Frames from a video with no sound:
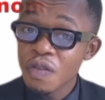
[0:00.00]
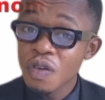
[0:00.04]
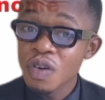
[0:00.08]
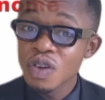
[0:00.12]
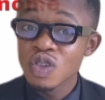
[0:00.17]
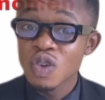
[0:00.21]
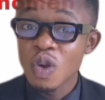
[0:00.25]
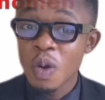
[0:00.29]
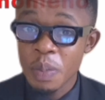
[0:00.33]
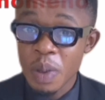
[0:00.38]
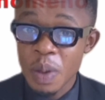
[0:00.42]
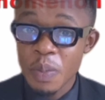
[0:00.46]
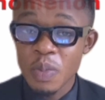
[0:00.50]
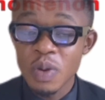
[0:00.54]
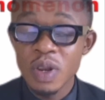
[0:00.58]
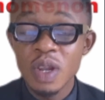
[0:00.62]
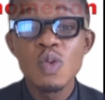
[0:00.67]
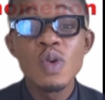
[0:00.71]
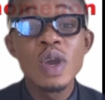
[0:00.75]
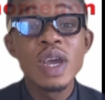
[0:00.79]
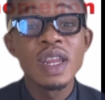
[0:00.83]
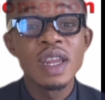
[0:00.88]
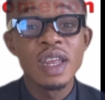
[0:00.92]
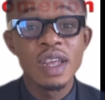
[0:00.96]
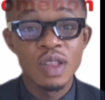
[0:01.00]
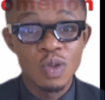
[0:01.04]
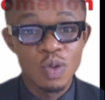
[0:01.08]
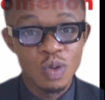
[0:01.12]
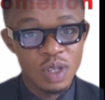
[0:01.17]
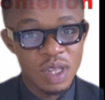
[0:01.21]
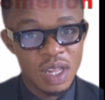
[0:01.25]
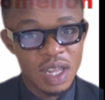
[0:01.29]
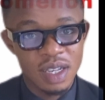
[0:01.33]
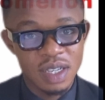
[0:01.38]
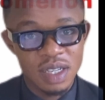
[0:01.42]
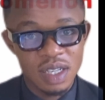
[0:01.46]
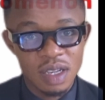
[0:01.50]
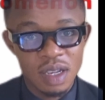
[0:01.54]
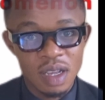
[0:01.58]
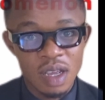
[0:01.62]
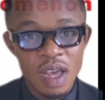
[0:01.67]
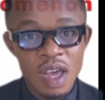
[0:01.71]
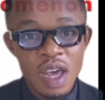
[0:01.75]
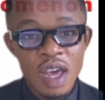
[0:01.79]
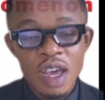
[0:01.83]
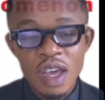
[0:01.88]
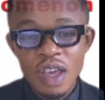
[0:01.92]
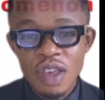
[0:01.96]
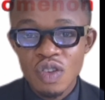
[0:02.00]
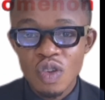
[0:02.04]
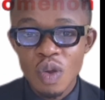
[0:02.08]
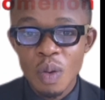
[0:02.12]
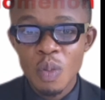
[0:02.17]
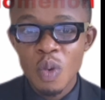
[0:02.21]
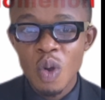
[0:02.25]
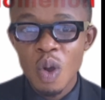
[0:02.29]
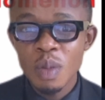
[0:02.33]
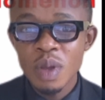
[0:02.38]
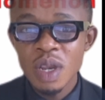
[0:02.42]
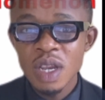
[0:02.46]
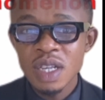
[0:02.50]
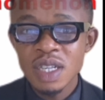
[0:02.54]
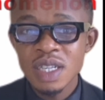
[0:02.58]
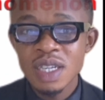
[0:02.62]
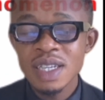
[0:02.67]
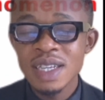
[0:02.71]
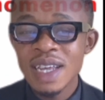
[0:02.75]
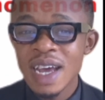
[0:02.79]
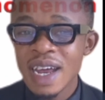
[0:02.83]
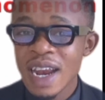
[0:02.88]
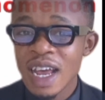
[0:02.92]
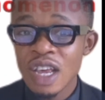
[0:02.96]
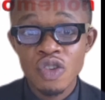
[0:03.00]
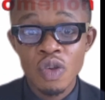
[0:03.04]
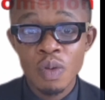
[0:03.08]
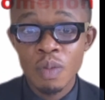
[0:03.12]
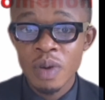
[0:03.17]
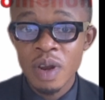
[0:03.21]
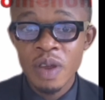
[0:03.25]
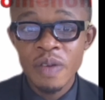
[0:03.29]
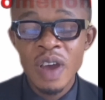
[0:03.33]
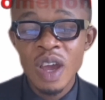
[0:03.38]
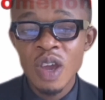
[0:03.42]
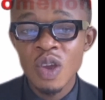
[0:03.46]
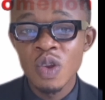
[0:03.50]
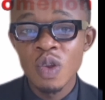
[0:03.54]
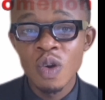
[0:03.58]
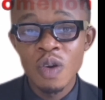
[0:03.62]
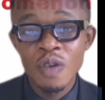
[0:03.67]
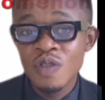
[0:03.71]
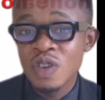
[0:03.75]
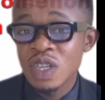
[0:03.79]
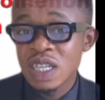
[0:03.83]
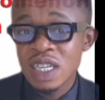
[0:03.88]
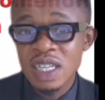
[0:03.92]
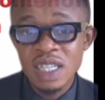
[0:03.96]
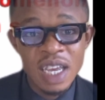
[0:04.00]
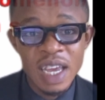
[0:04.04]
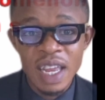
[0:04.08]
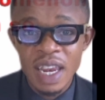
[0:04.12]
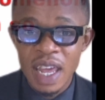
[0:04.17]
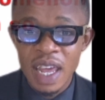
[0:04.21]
govern your people, the way they do things. In some community, there are some river you don't visit